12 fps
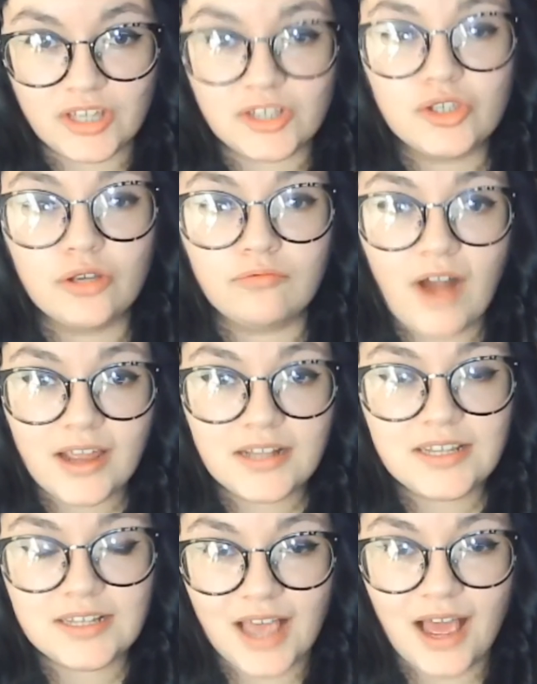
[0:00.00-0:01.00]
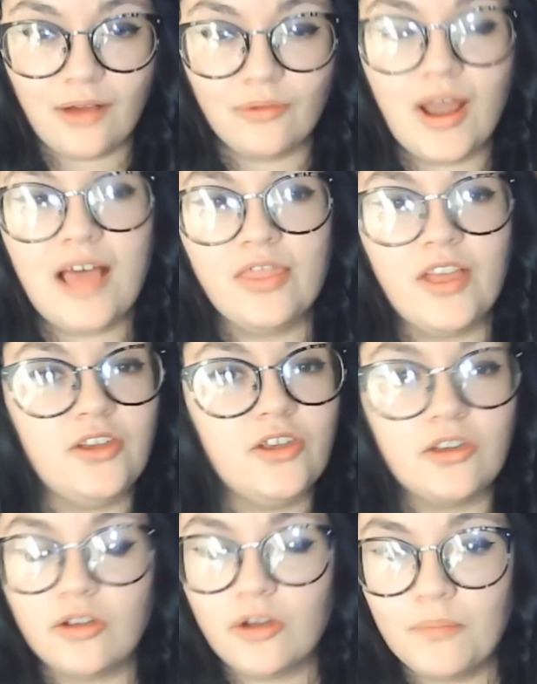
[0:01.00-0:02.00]
So write it down, and then you can
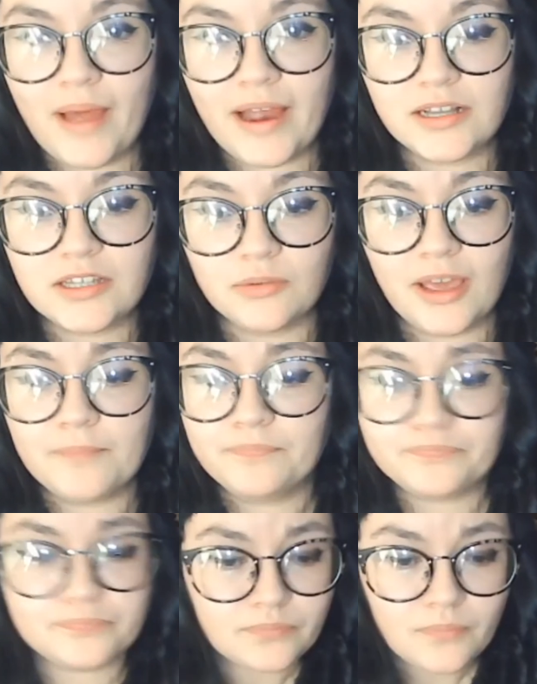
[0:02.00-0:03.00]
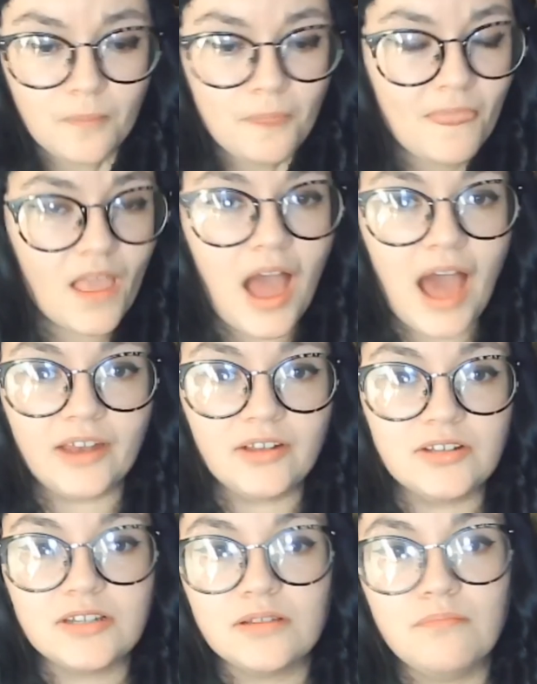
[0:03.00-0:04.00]
come back to it
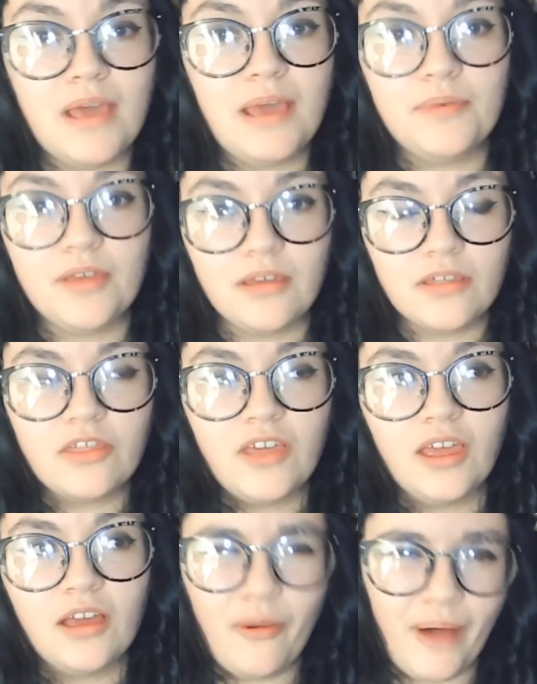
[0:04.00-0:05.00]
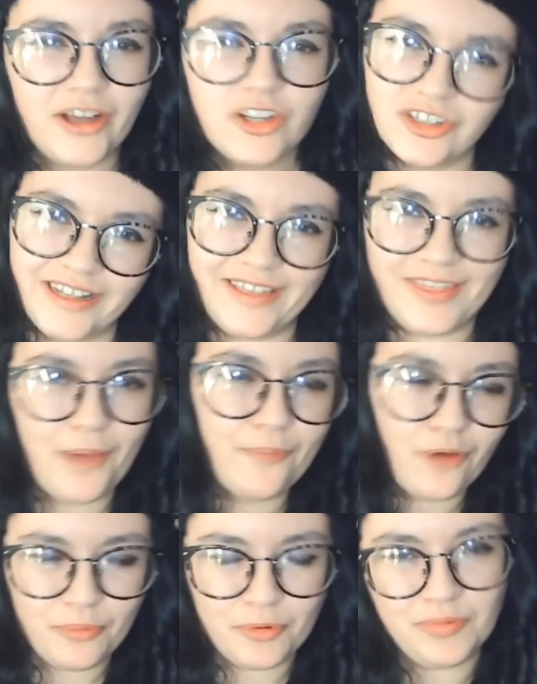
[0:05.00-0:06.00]
and maybe think, oh, actually that
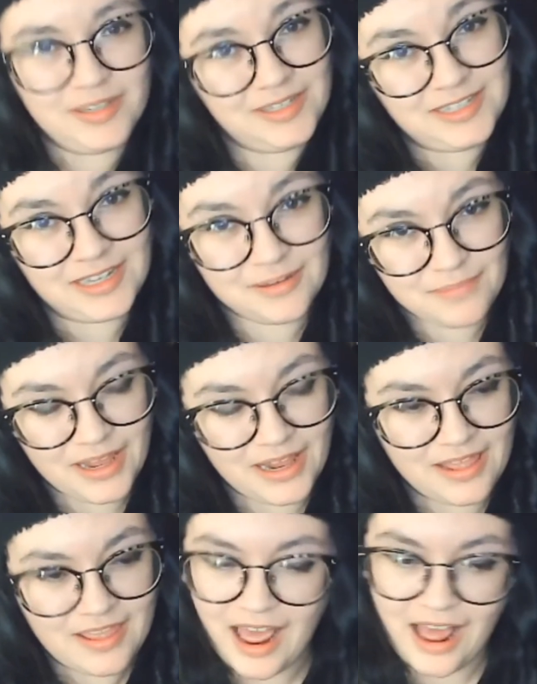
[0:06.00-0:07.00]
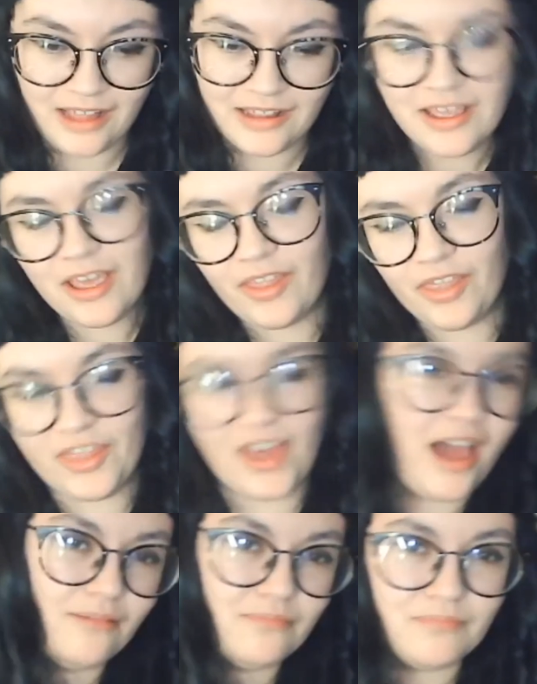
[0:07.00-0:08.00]
probably didn't mean that
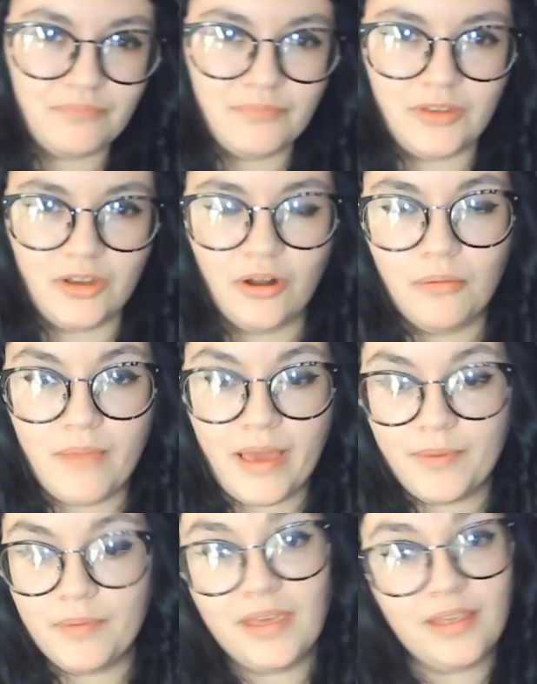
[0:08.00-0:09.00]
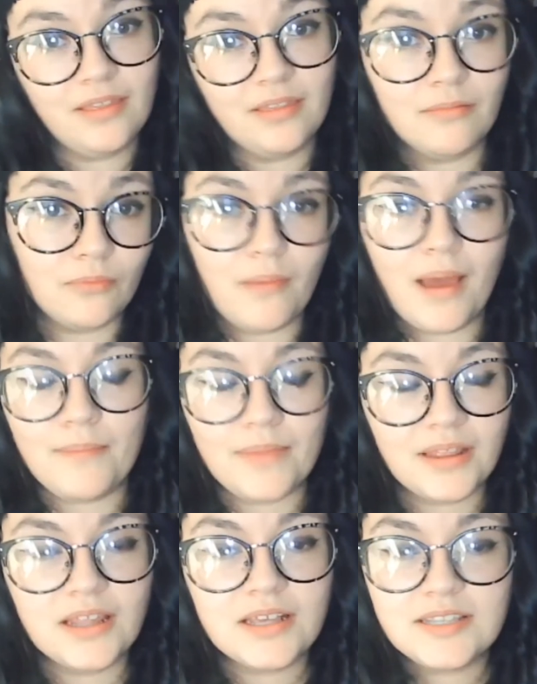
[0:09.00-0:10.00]
maybe might mean
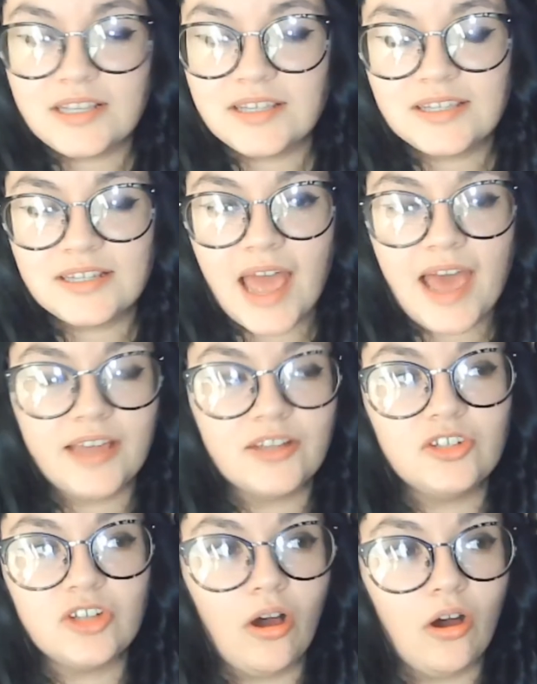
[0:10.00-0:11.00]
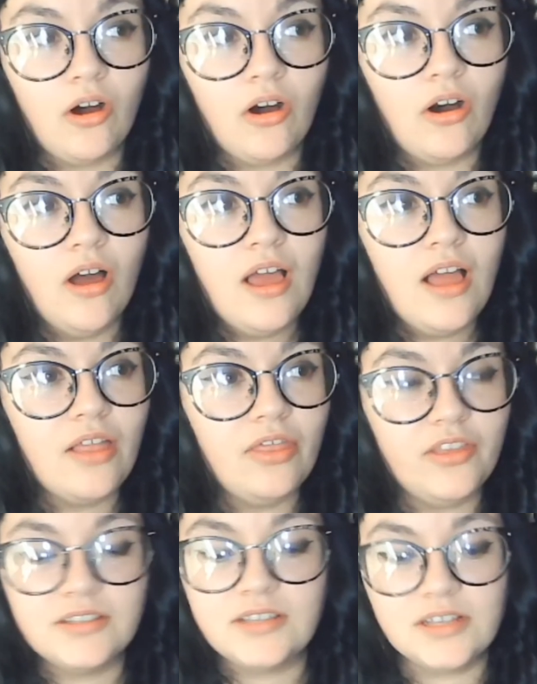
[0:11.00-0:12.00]
this instead, or
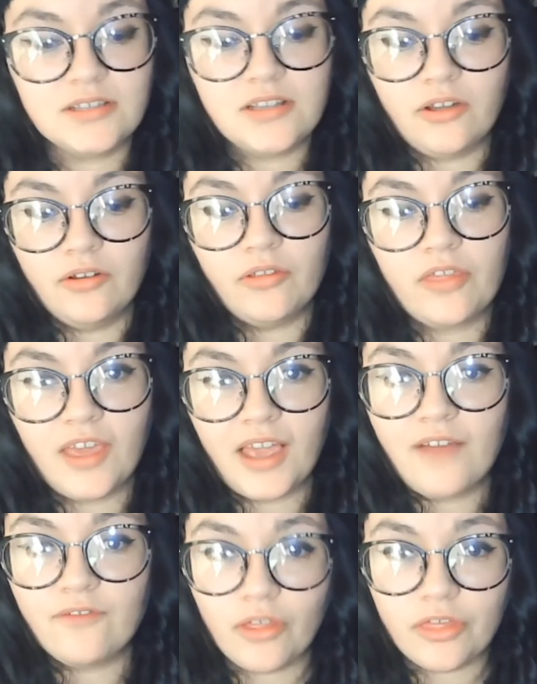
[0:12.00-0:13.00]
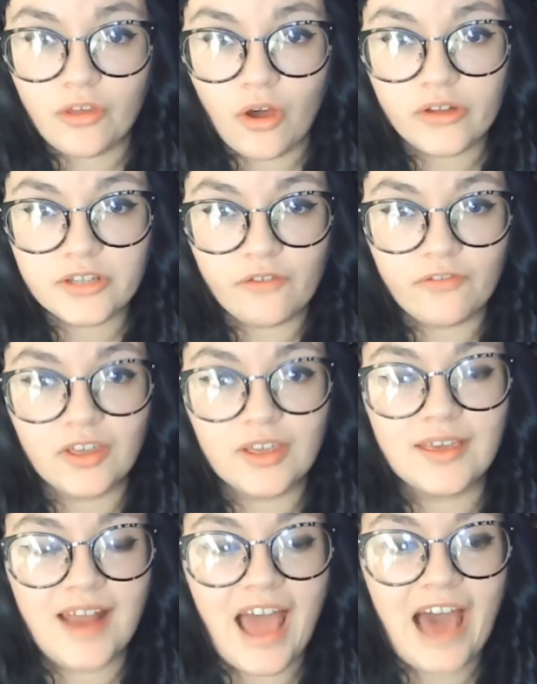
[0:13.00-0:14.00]
this is another thing I've not thought of that
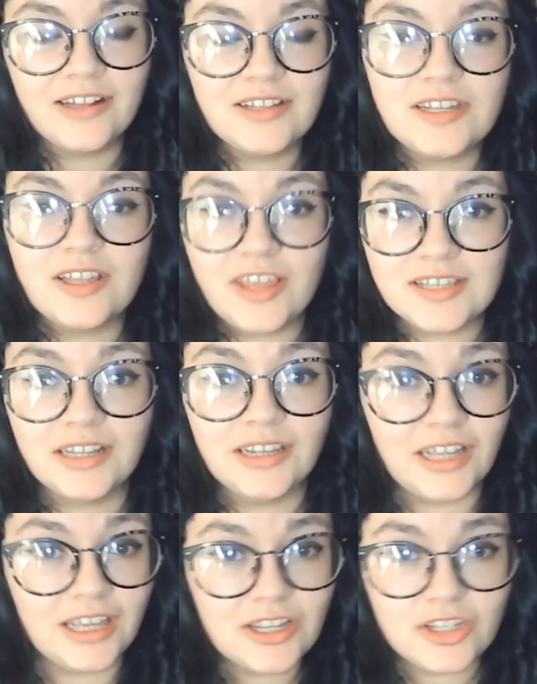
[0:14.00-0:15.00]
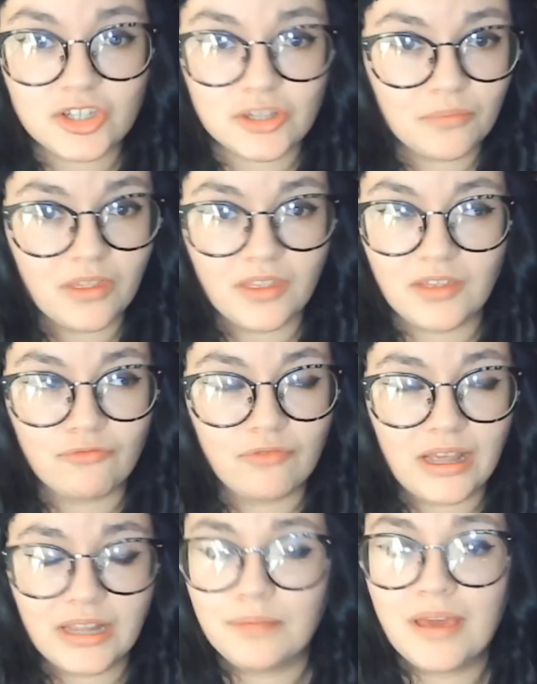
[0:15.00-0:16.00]
can add to this and link it to something that
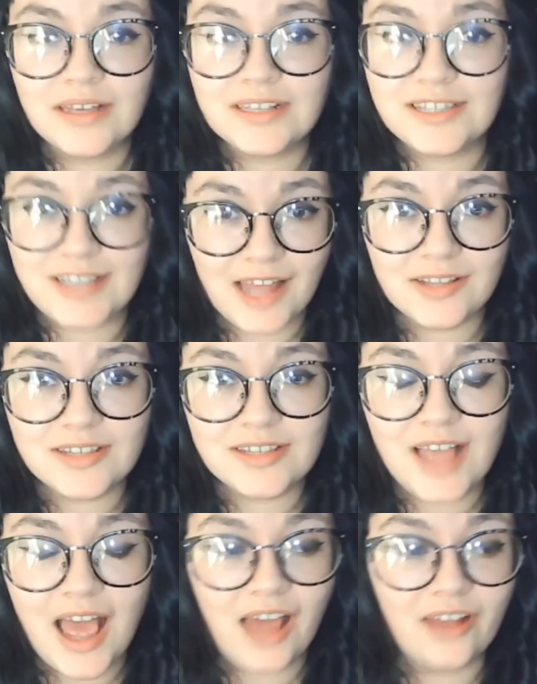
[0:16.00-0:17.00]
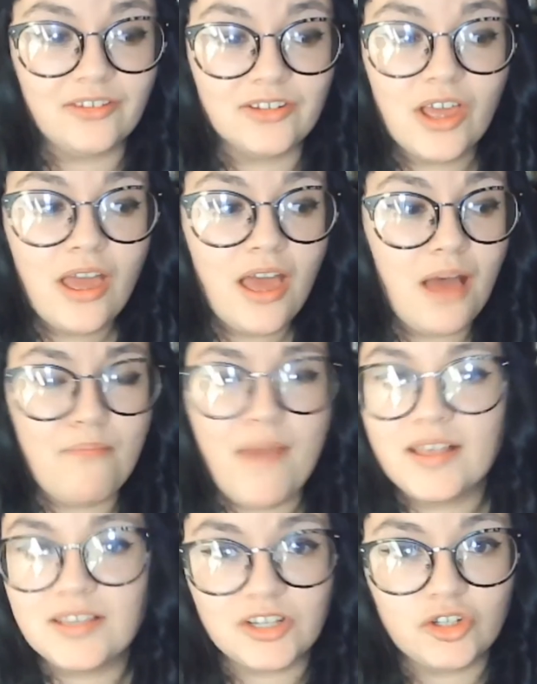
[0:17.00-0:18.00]
really makes sense and a
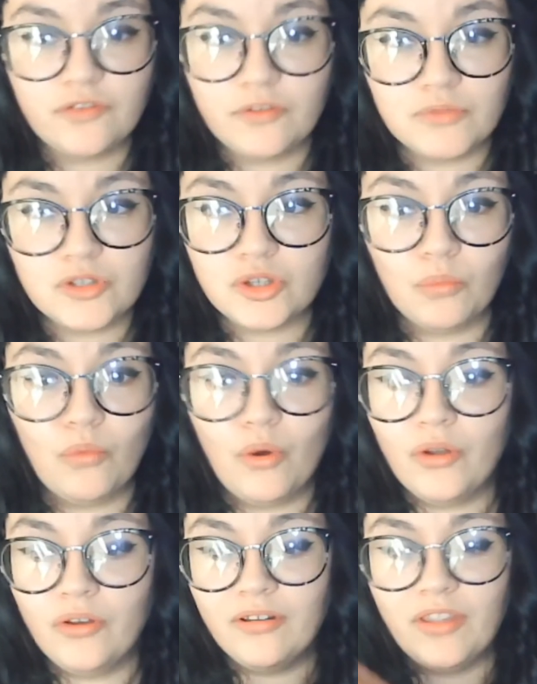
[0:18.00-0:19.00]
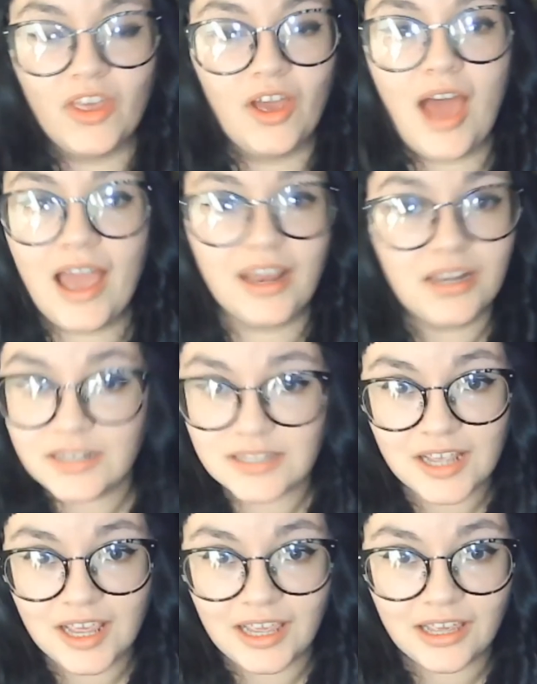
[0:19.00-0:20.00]
message from someone that I need to
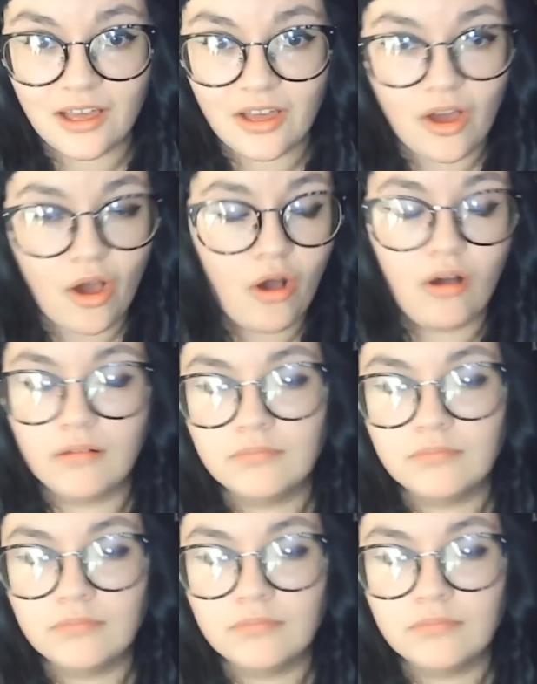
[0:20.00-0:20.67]
hear, or